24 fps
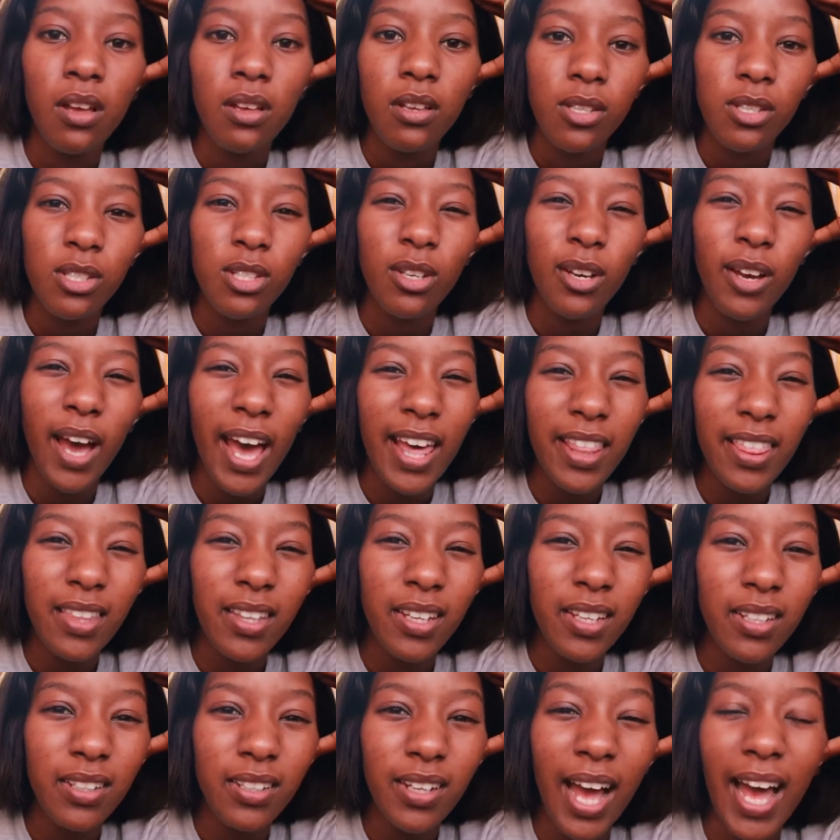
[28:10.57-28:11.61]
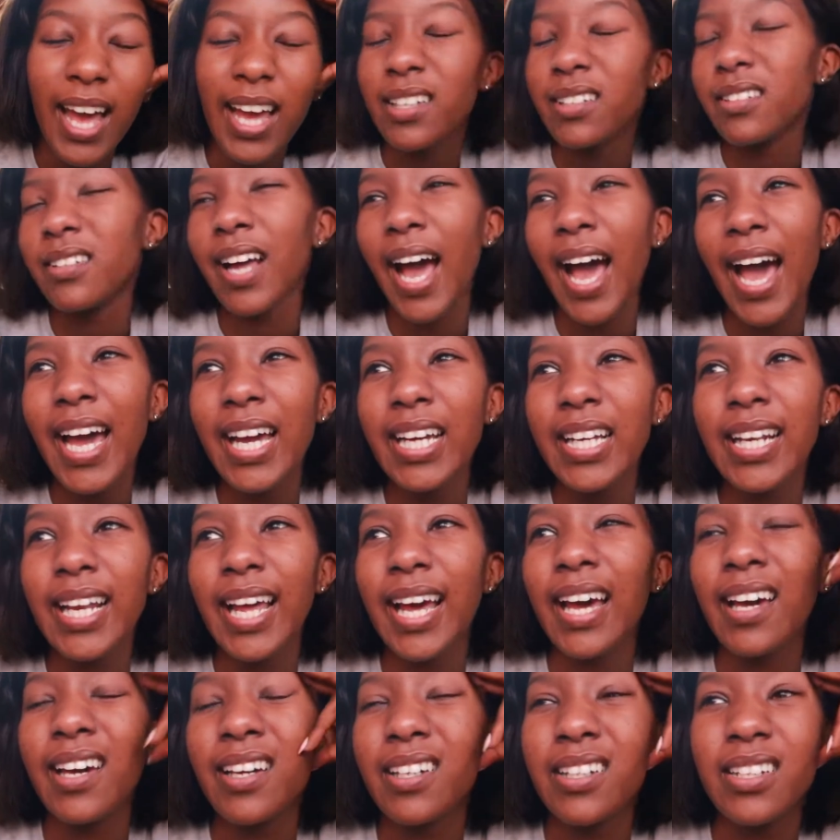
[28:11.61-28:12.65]
So I think I, I
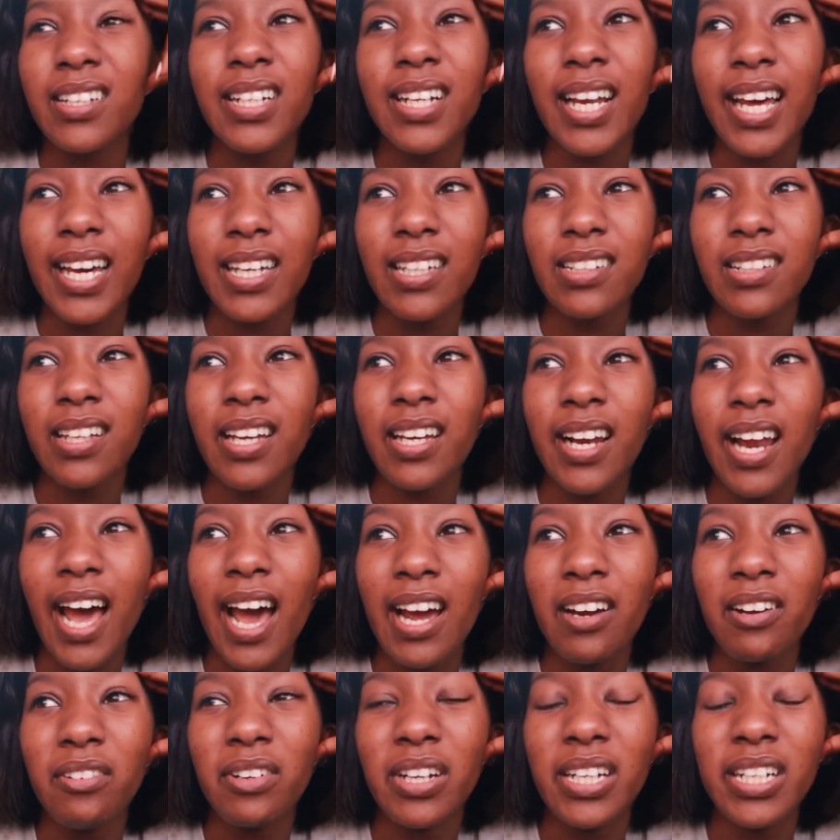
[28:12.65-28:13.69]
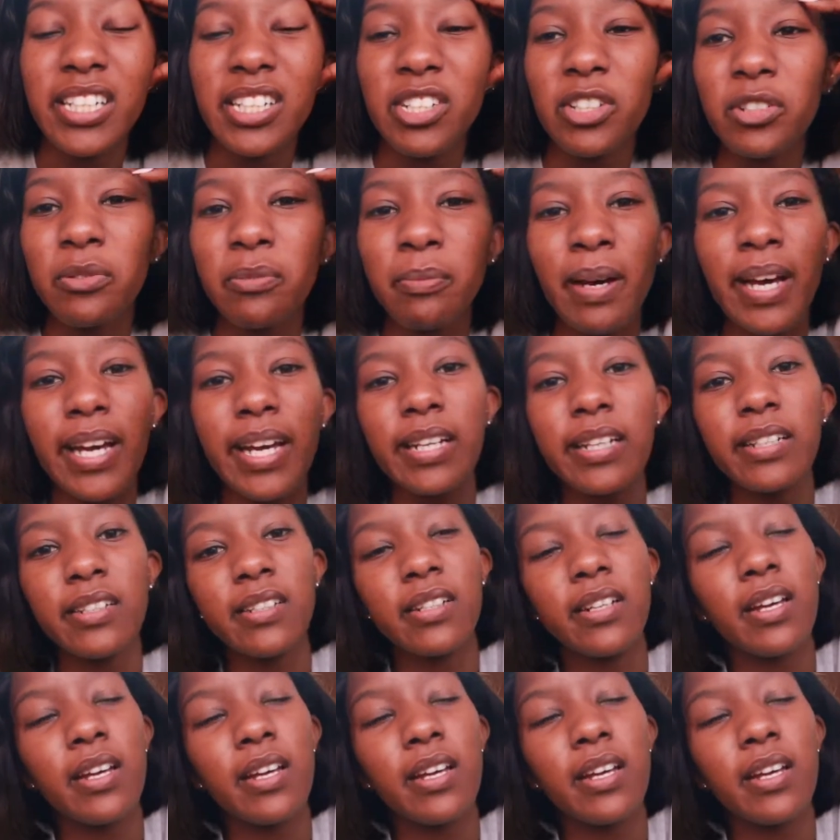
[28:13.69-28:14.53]
like it like that. I really don't mind.